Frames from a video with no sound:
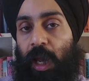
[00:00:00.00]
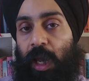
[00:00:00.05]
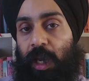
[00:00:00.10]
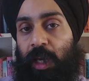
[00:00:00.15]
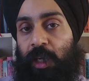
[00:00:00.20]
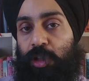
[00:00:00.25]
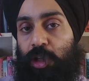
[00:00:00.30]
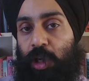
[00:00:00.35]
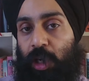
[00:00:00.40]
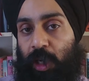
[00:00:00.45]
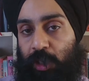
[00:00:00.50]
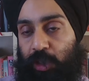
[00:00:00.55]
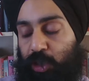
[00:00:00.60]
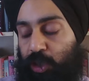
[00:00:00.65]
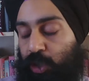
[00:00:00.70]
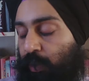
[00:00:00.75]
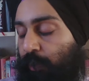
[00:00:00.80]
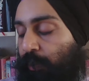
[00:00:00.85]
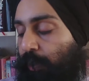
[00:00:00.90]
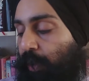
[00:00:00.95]

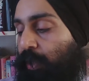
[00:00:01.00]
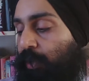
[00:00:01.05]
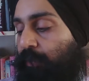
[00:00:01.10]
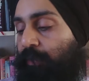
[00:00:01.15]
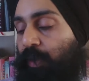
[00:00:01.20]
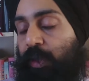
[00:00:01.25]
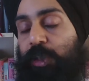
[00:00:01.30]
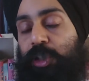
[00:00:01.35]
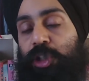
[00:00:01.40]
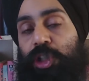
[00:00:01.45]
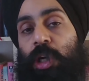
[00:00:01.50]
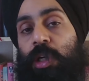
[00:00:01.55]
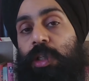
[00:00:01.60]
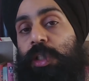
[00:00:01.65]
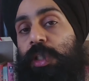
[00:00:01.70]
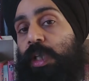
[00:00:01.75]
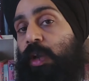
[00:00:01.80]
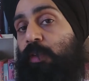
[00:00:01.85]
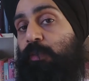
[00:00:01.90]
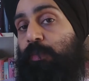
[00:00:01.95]
introduction by the Vice
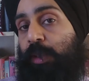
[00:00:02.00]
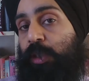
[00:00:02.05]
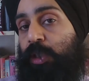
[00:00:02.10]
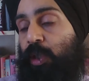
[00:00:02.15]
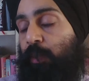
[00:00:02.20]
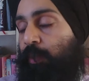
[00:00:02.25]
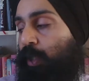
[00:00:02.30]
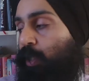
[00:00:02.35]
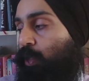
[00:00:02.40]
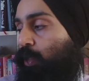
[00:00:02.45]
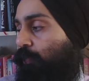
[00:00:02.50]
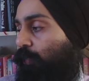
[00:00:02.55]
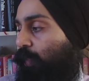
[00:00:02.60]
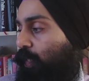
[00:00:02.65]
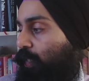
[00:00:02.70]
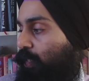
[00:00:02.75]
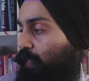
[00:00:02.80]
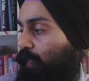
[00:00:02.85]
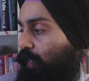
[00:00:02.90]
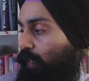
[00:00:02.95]
Chancellor of Punjabi
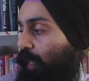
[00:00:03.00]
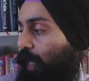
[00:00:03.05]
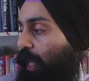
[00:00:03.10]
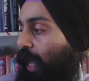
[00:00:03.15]
University.